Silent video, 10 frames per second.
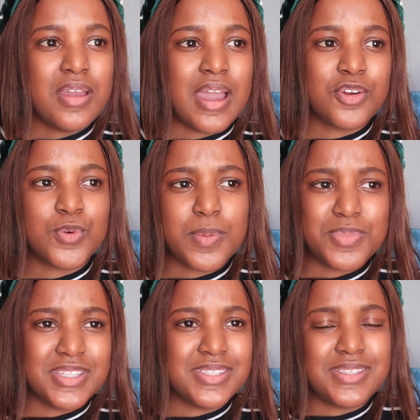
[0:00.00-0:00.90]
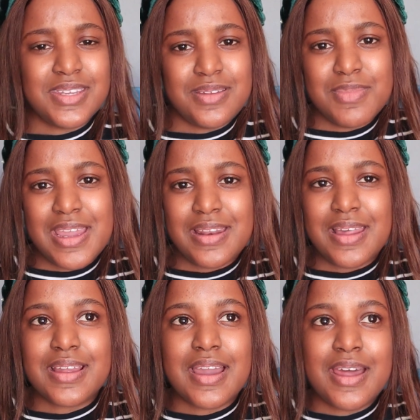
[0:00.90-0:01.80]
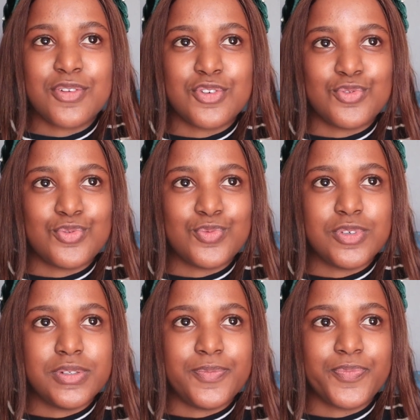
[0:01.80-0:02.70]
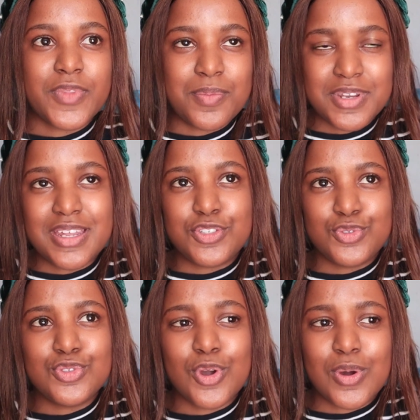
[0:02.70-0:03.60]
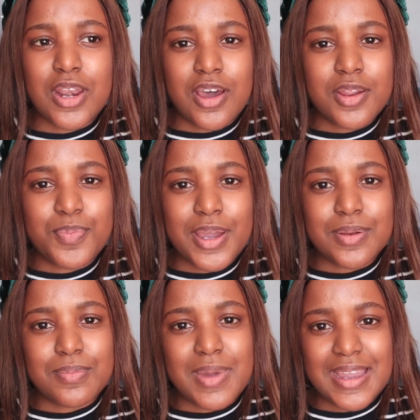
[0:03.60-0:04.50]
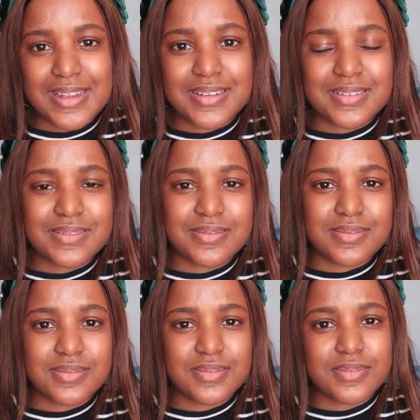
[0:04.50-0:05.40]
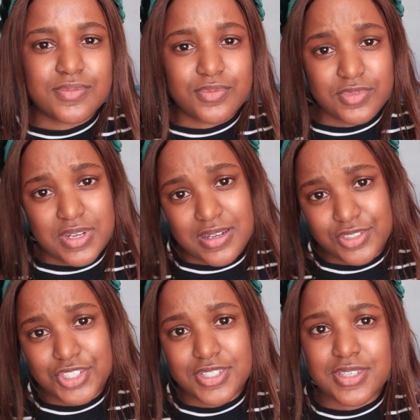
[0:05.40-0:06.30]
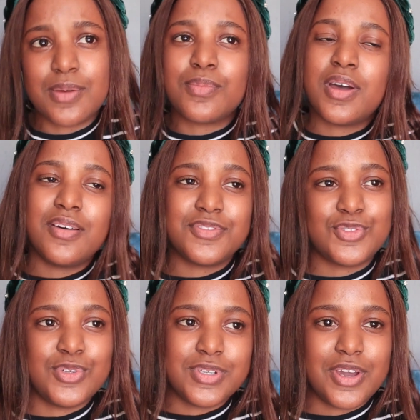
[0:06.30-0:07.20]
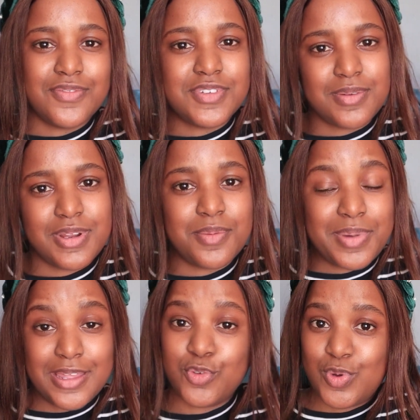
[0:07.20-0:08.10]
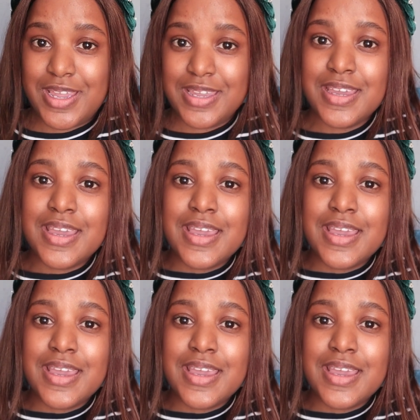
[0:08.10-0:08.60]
I grew up in the city, man. Like, I don't know, I mean, I do know a lot about my cultures. I'm half Zulu and half Ndebele, by the way.